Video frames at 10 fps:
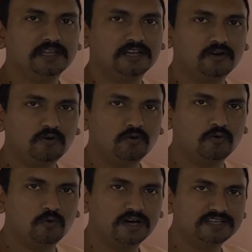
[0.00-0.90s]

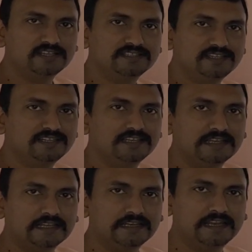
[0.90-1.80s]
Now, what is it
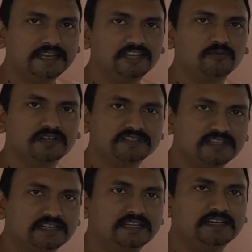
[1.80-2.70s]
that you are
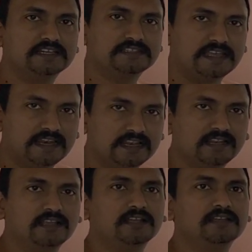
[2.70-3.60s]
studying the
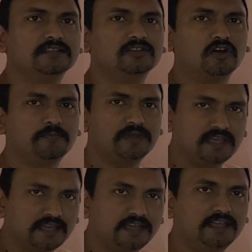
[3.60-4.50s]
cell
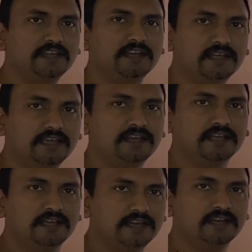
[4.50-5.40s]
topic again and
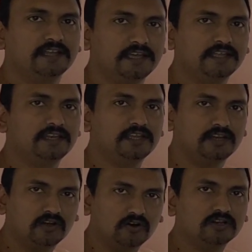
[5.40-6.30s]
again
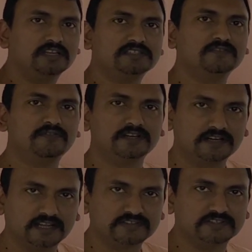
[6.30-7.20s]
in all these
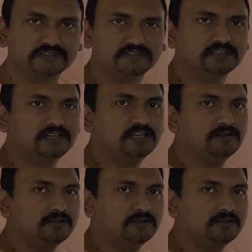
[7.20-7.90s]
different classes?